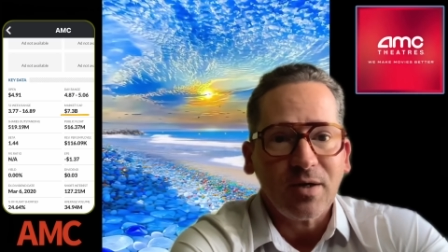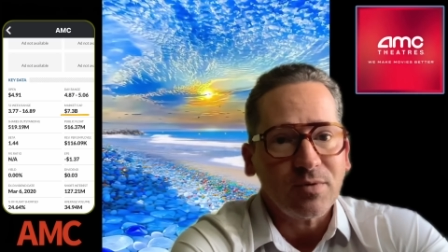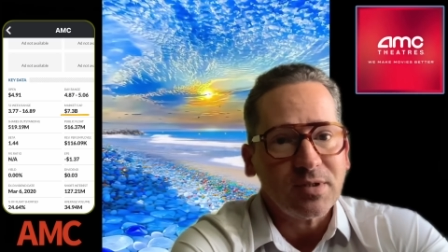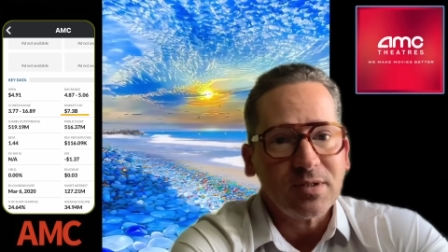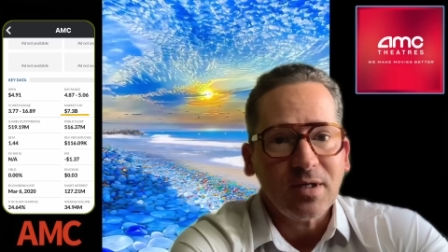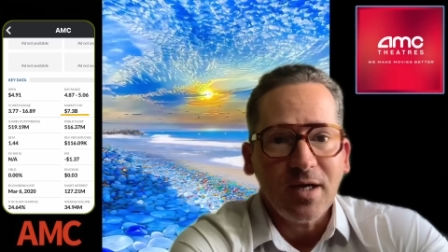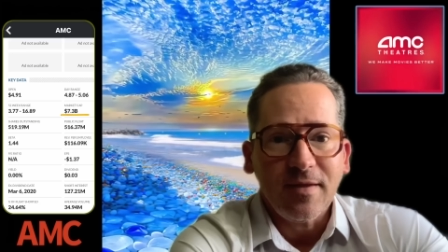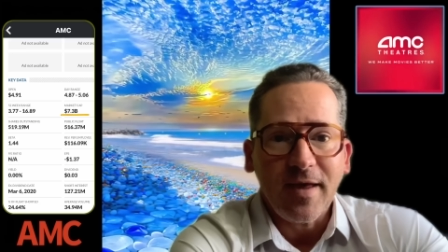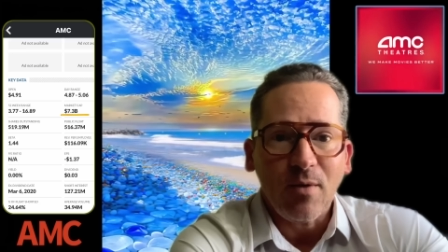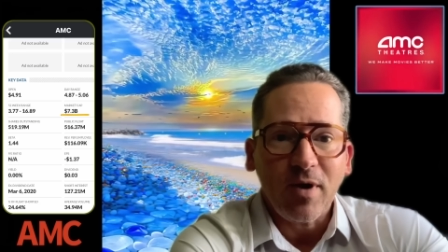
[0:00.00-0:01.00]
It was
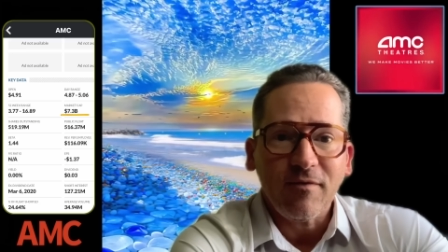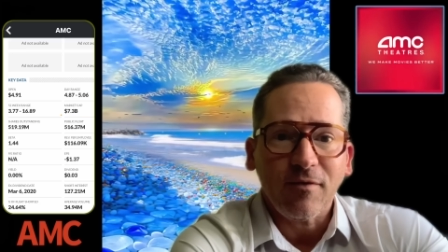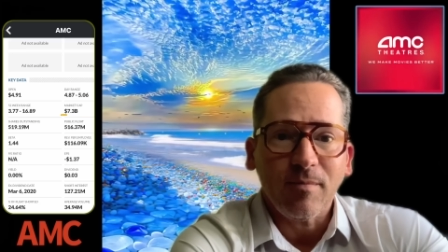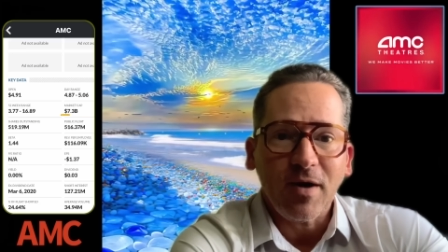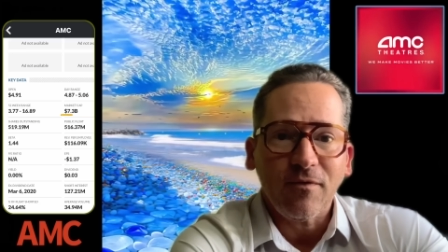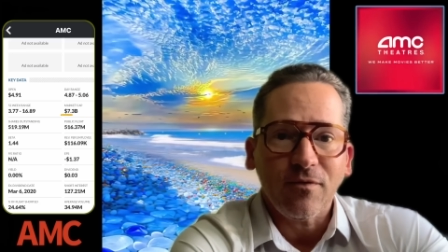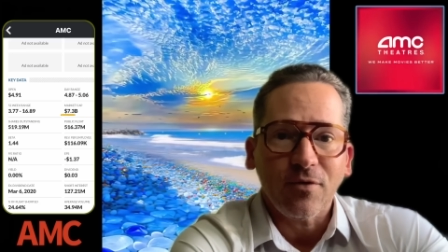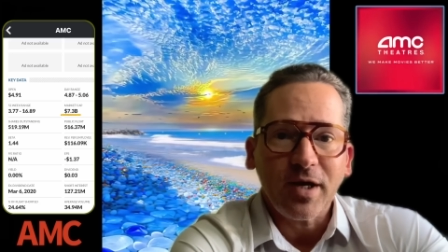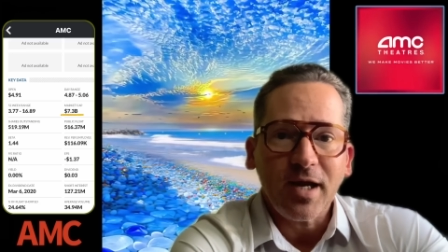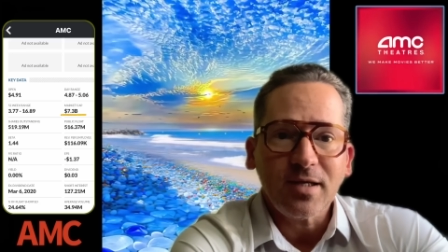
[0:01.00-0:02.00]
that way for about
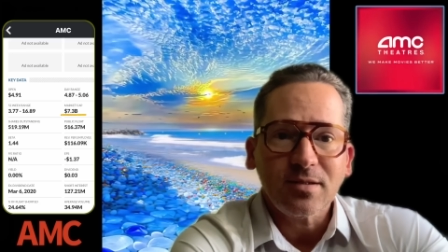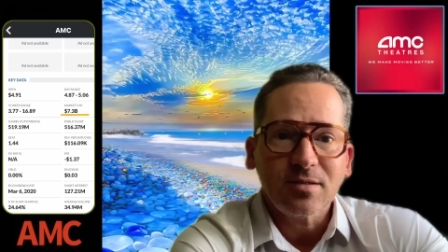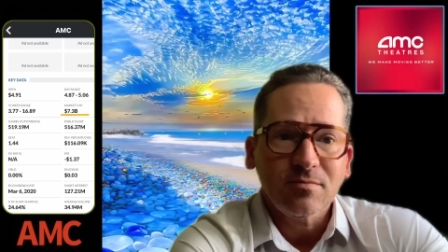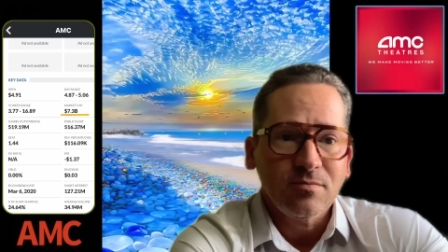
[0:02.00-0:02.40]
four days